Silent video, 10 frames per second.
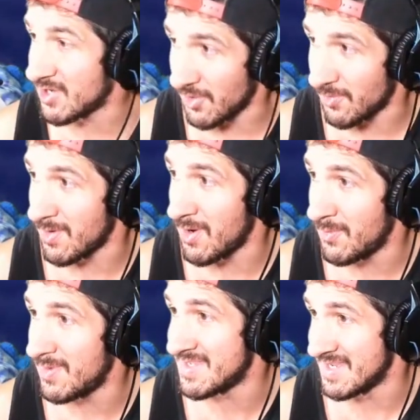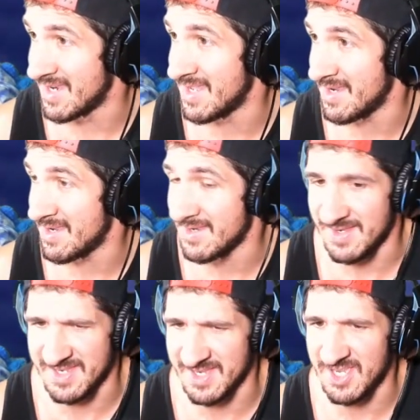Kuro was in it?
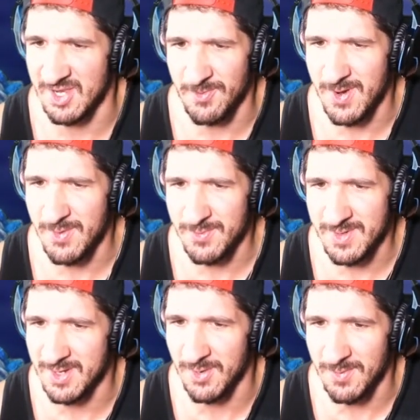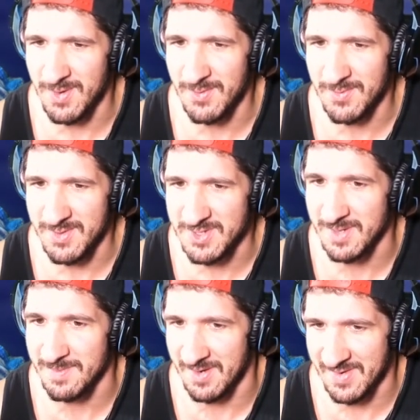Is it Kuro? Kuro? You
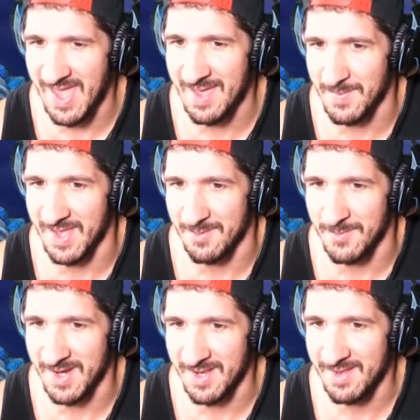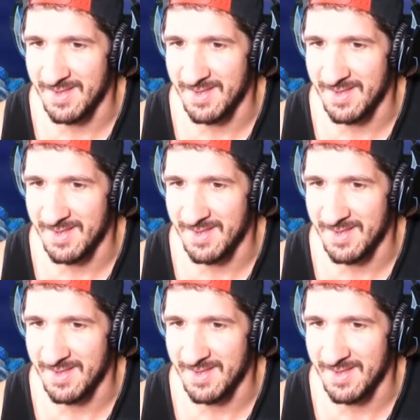talk about Catman, right?